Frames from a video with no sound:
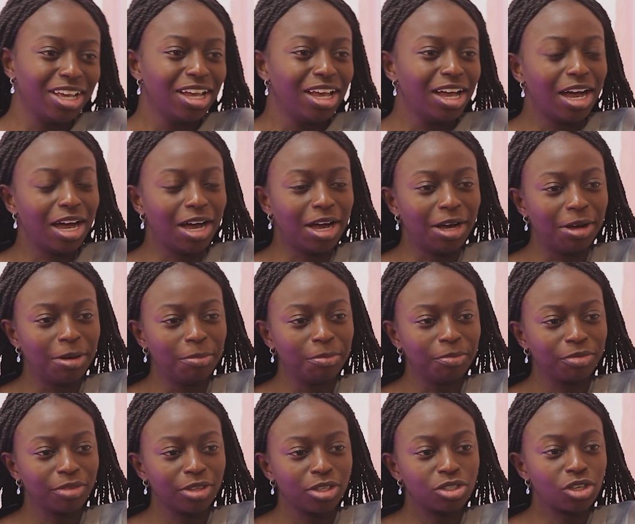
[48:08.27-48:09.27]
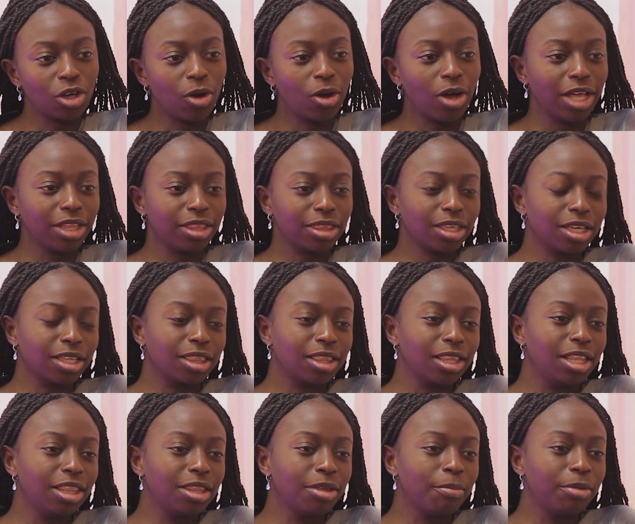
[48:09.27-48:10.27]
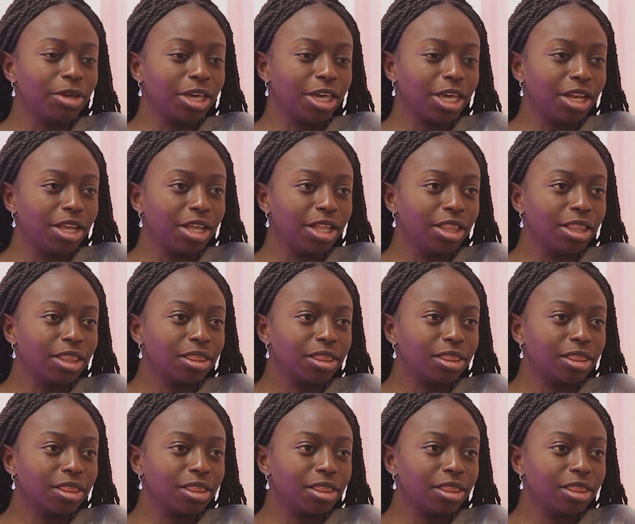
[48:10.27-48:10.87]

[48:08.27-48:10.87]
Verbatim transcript: Um, so I think in the beginning,